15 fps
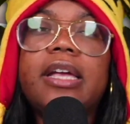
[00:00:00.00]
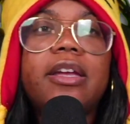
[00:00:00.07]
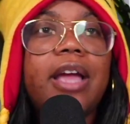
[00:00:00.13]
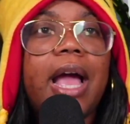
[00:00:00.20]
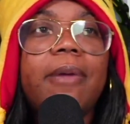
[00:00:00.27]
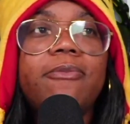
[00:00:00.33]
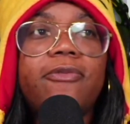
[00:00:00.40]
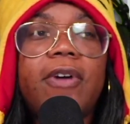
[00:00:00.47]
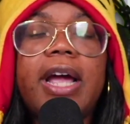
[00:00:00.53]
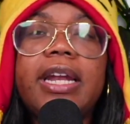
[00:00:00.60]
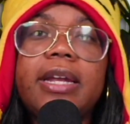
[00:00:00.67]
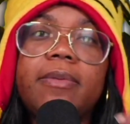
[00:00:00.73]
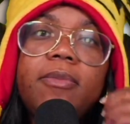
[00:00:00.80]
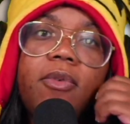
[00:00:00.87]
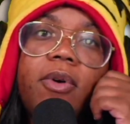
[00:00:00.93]
I'm
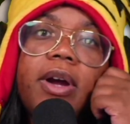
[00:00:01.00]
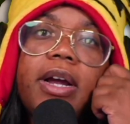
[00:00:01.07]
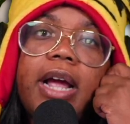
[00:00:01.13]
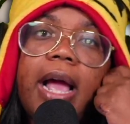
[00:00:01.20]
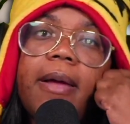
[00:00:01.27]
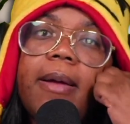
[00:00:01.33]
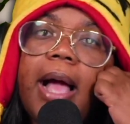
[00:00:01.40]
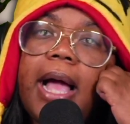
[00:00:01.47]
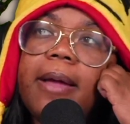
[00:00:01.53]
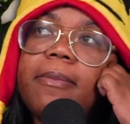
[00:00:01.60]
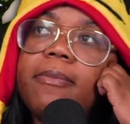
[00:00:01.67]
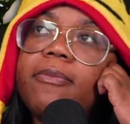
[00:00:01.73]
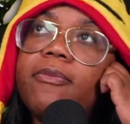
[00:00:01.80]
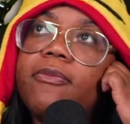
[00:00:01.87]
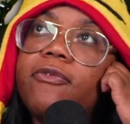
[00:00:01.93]
finding
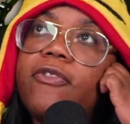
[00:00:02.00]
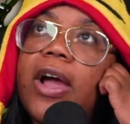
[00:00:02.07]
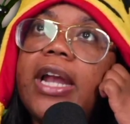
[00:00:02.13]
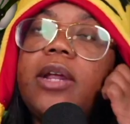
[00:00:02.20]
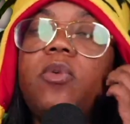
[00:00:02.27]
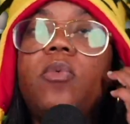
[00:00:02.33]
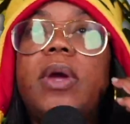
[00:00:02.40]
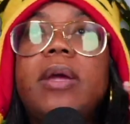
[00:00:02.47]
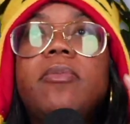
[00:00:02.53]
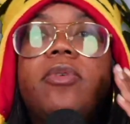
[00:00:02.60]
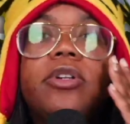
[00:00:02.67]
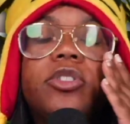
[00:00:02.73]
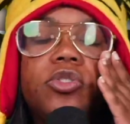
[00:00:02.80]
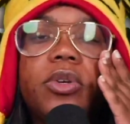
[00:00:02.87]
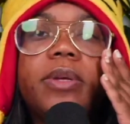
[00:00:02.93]
way
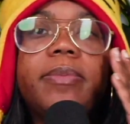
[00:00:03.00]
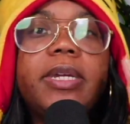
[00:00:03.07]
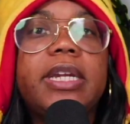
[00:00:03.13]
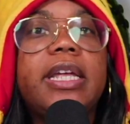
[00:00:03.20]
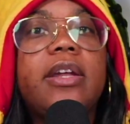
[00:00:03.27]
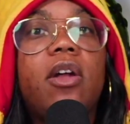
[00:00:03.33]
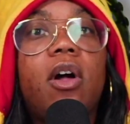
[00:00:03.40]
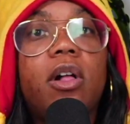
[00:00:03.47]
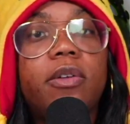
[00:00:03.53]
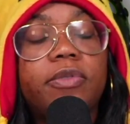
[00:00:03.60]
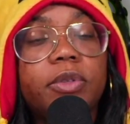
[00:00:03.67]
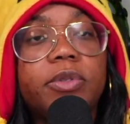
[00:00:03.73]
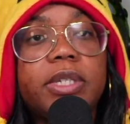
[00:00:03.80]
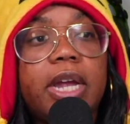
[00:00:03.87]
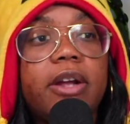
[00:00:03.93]
more enjoyment in all of
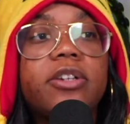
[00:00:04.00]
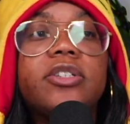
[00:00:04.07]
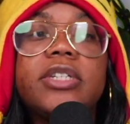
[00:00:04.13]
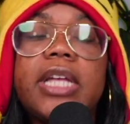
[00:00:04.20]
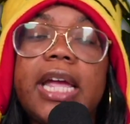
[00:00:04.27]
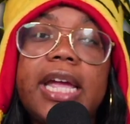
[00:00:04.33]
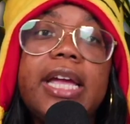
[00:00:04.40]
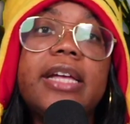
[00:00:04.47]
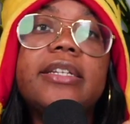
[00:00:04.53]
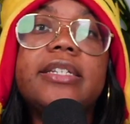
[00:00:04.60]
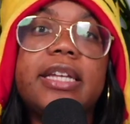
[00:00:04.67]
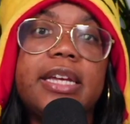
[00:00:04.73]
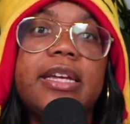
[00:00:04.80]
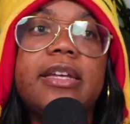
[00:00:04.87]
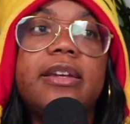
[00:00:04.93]
those characters and
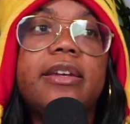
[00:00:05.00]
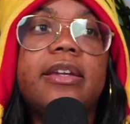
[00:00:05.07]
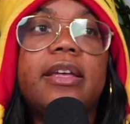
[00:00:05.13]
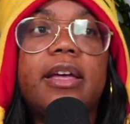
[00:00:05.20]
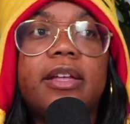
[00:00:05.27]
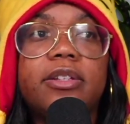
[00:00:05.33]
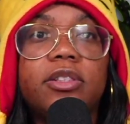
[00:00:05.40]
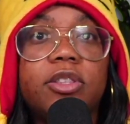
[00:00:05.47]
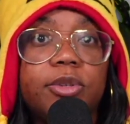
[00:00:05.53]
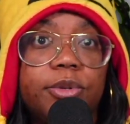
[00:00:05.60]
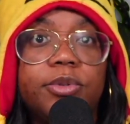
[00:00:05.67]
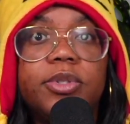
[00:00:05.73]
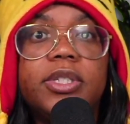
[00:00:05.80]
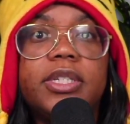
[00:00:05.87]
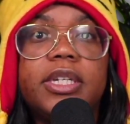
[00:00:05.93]
in
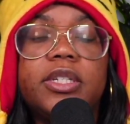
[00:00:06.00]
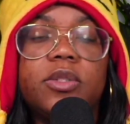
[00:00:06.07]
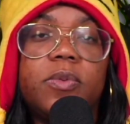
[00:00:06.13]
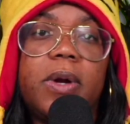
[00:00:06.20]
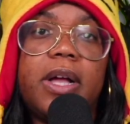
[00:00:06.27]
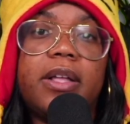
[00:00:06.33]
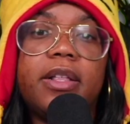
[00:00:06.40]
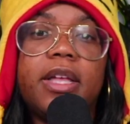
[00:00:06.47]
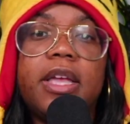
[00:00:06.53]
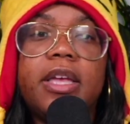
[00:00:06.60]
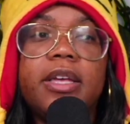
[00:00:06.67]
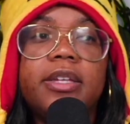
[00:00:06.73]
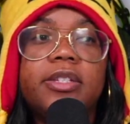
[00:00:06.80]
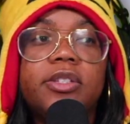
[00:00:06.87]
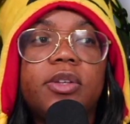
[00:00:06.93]
Luce as well.
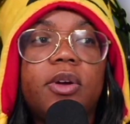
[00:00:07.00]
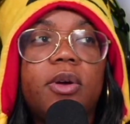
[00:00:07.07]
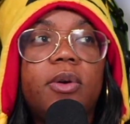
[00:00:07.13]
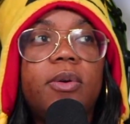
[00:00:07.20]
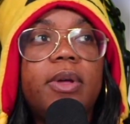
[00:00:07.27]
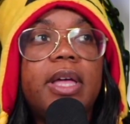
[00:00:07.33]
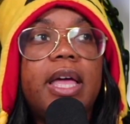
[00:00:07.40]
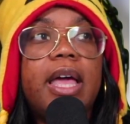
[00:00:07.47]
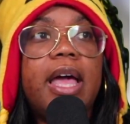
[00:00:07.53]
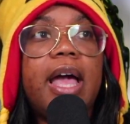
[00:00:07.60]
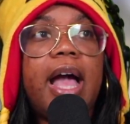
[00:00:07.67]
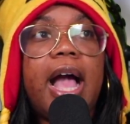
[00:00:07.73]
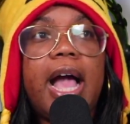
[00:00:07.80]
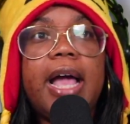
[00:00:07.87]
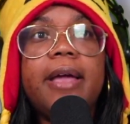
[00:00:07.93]
So
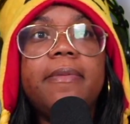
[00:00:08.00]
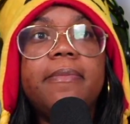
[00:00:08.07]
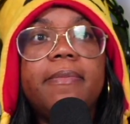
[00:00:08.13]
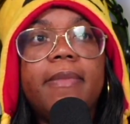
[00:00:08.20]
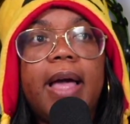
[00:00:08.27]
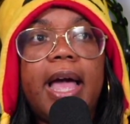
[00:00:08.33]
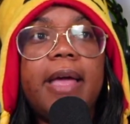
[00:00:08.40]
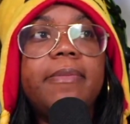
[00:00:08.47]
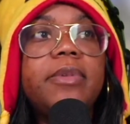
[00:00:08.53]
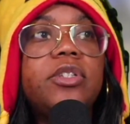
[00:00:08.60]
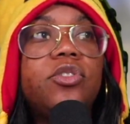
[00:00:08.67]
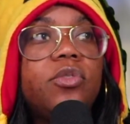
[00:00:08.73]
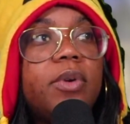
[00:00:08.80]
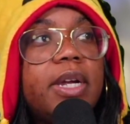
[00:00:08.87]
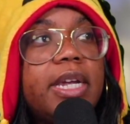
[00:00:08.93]
I'm
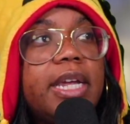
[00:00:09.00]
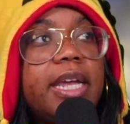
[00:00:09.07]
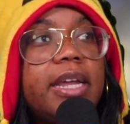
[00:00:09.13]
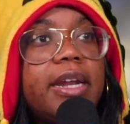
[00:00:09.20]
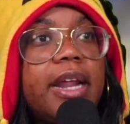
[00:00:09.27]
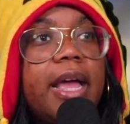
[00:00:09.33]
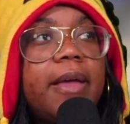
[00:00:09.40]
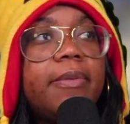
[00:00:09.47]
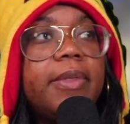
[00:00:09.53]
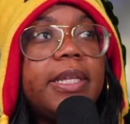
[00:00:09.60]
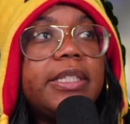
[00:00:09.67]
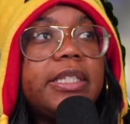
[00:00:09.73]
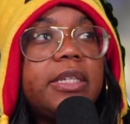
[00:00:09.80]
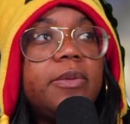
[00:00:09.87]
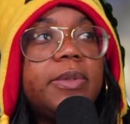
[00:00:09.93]
enjoying it.
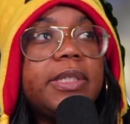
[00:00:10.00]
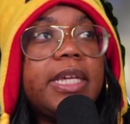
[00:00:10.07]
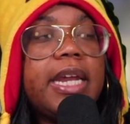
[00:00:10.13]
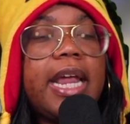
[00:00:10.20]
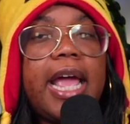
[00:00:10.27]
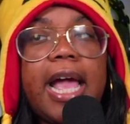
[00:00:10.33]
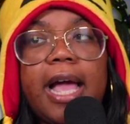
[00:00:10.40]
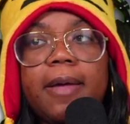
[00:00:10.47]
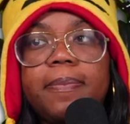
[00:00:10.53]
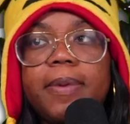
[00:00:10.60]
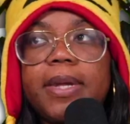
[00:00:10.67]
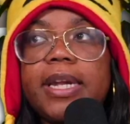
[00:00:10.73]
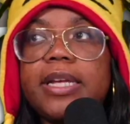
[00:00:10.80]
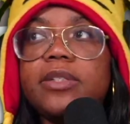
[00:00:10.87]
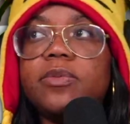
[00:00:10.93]
Let's see what's going to
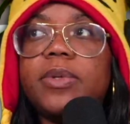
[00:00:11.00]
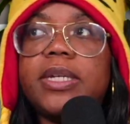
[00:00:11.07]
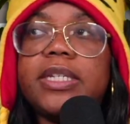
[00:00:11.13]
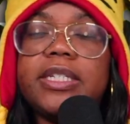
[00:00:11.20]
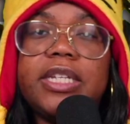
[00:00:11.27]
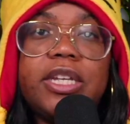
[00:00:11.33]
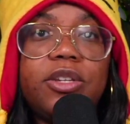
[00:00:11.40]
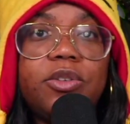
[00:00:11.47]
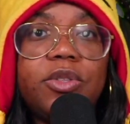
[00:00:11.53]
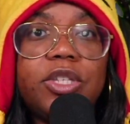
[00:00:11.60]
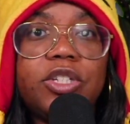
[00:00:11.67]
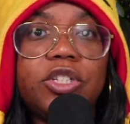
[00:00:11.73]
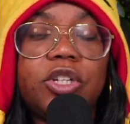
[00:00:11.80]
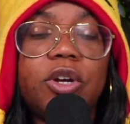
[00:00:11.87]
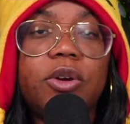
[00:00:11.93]
happen as we continue
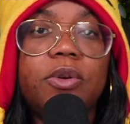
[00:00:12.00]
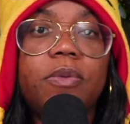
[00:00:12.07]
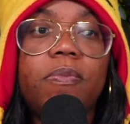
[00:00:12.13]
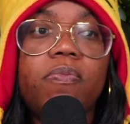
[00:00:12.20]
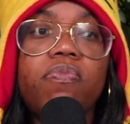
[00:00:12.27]
this show.